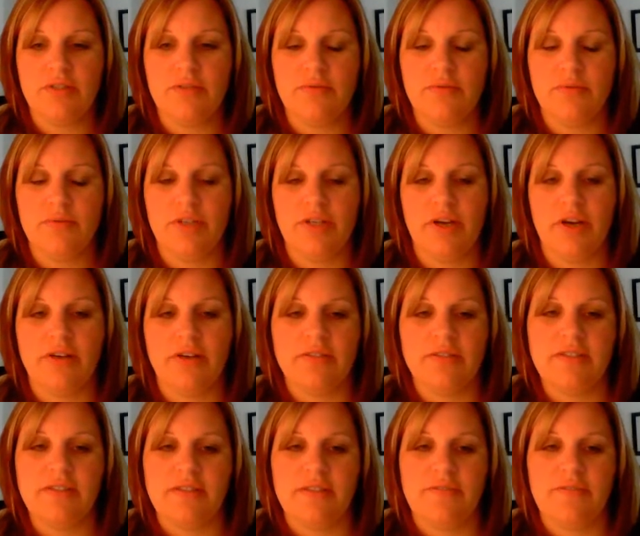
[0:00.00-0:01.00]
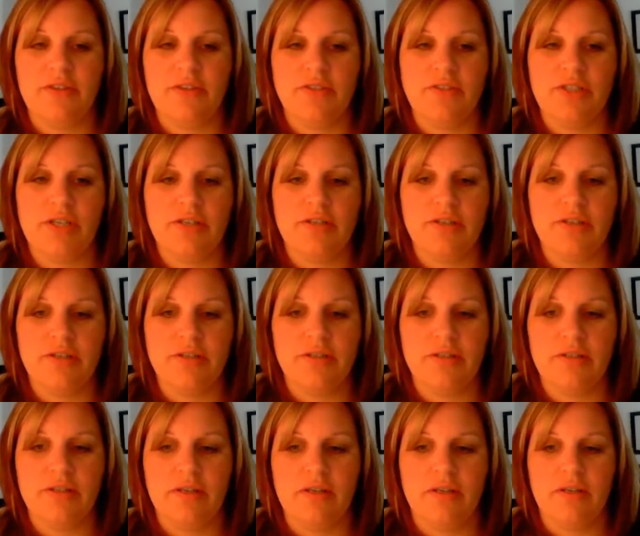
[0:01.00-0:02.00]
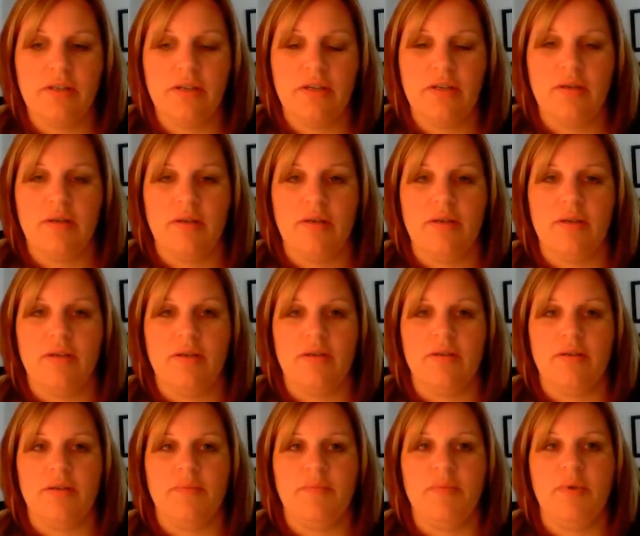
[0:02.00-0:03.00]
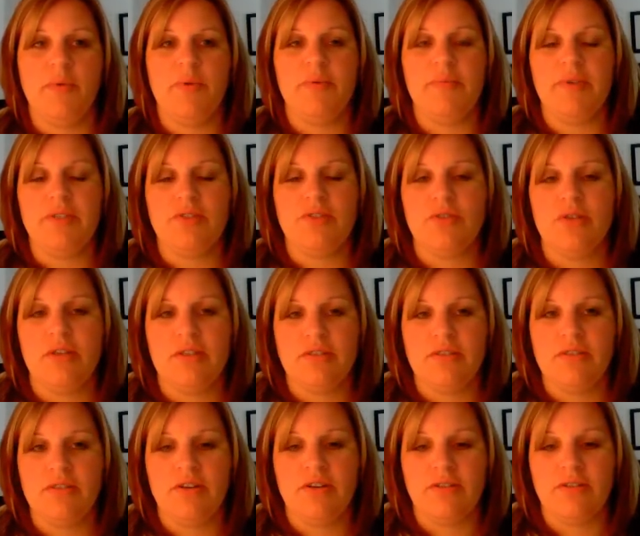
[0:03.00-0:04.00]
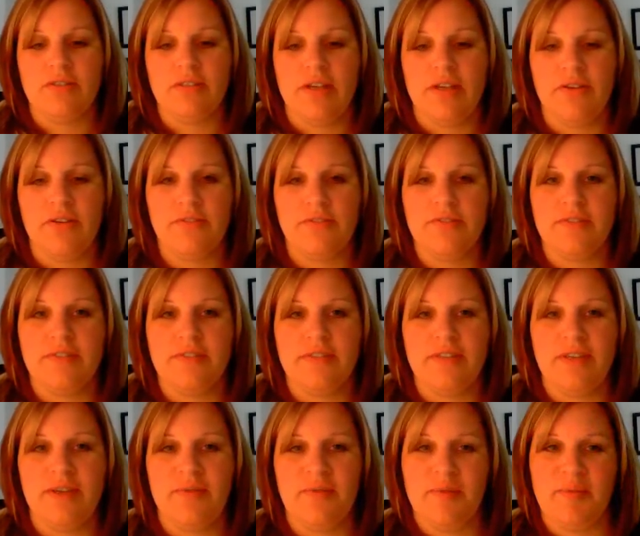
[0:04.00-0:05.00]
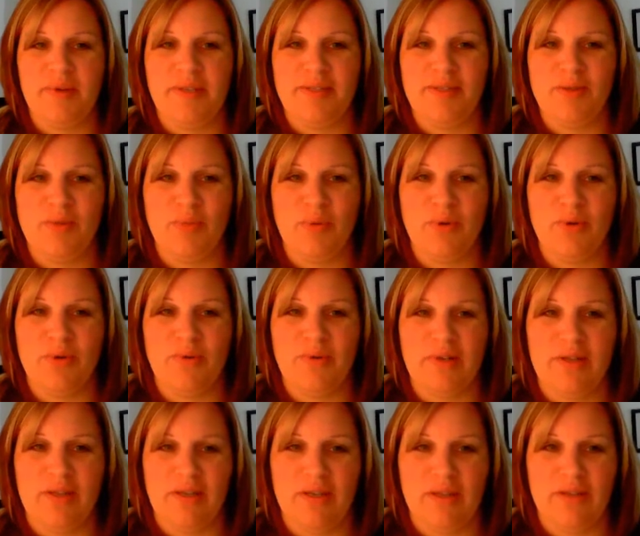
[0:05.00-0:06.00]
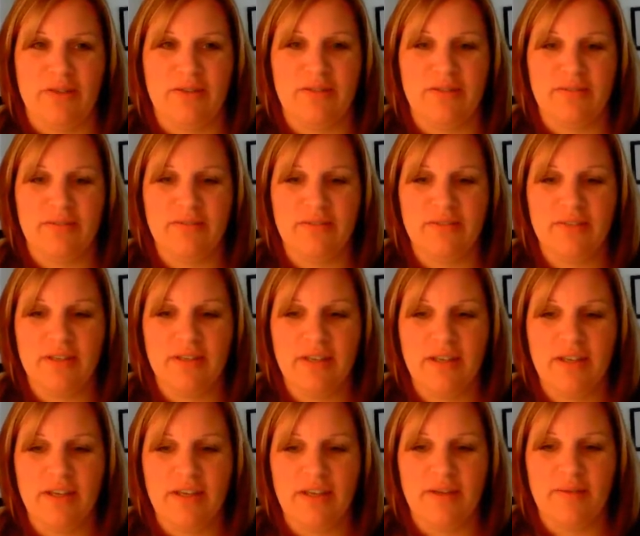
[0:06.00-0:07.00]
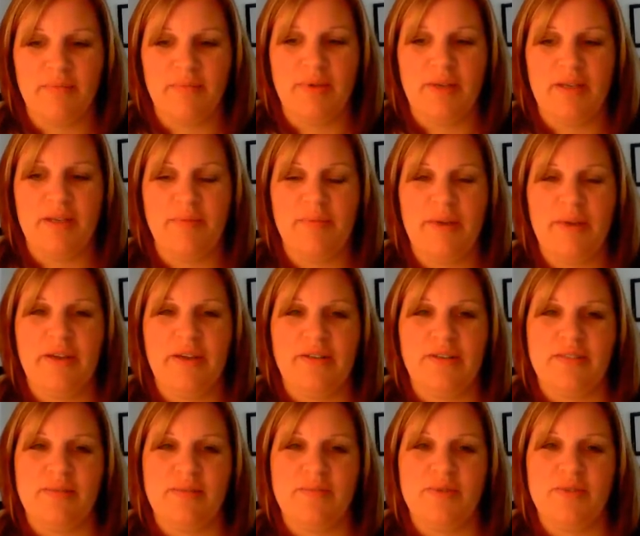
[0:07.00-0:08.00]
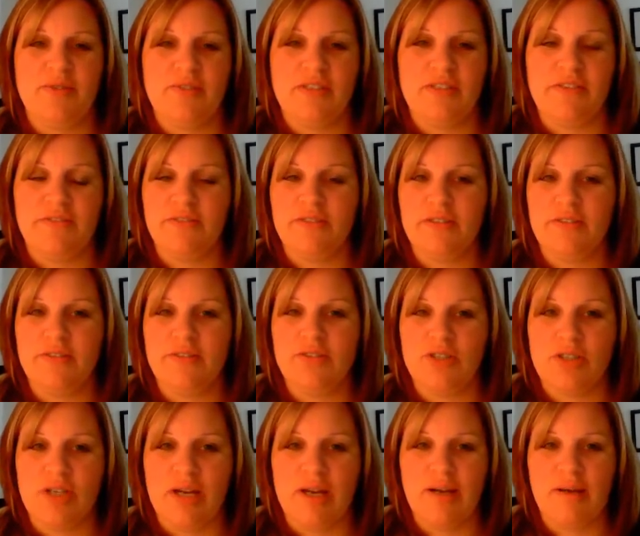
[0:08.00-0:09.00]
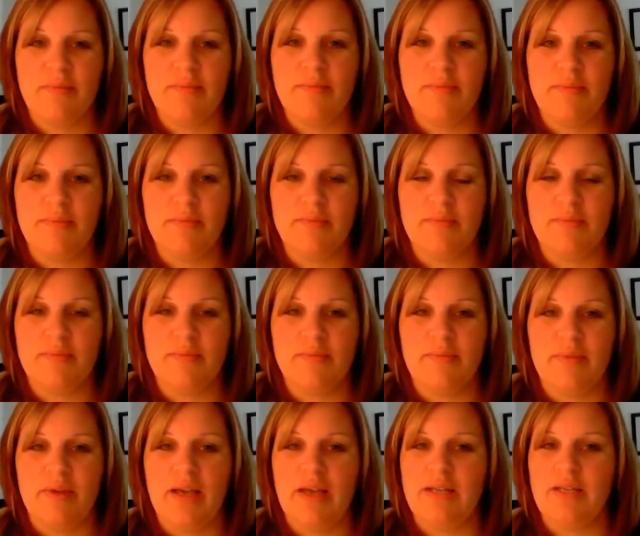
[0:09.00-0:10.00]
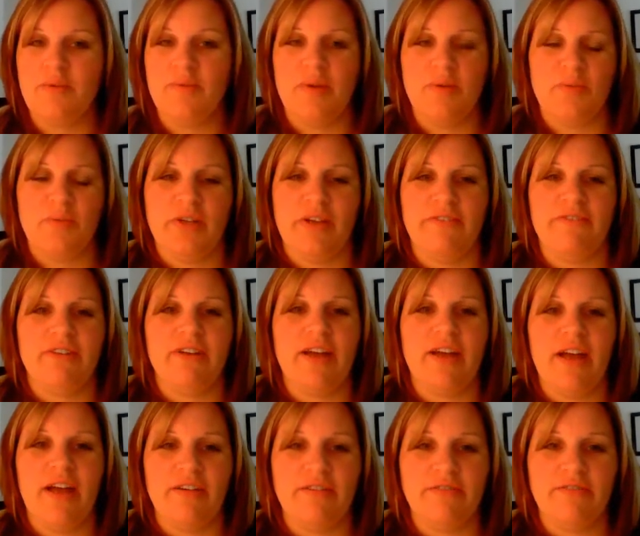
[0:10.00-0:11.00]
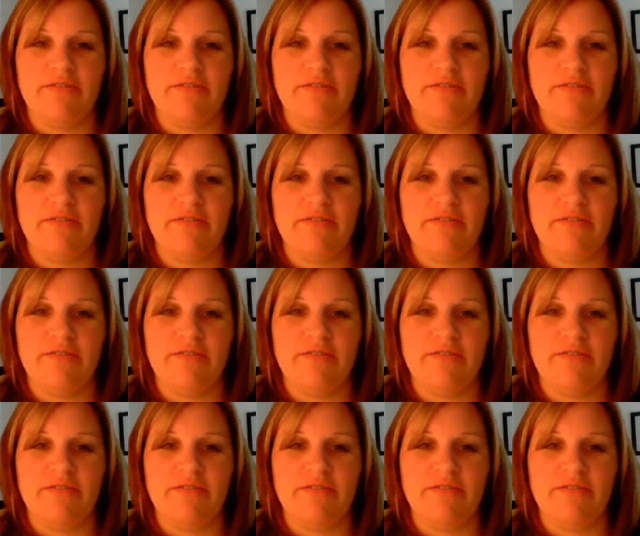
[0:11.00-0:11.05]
regardless of their gender, but we must trust in ourselves and we must support one another. Being a parent is the most difficult job anyone will ever have,